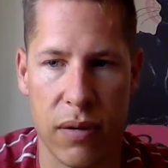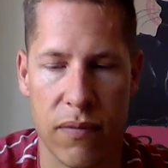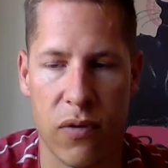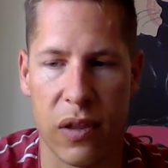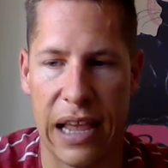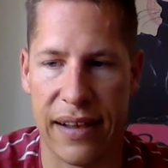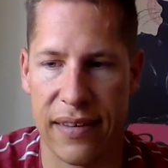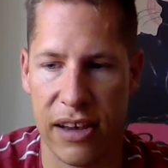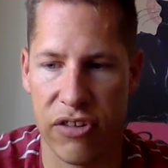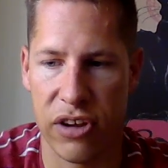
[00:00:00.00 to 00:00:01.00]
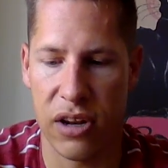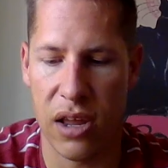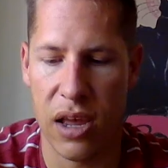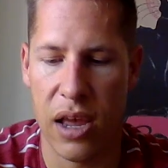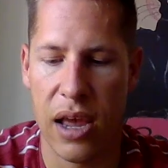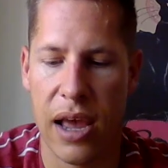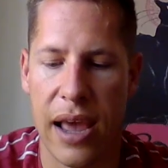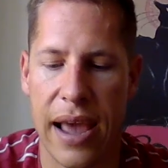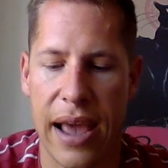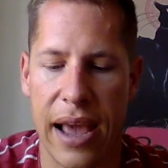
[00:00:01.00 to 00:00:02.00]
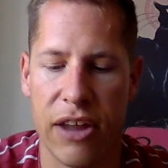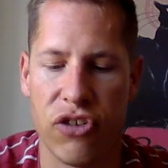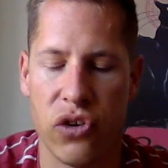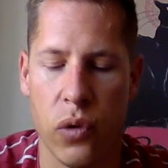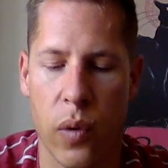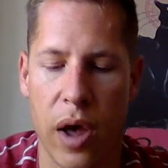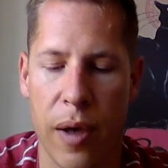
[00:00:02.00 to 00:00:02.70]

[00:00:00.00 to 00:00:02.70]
for lactation and to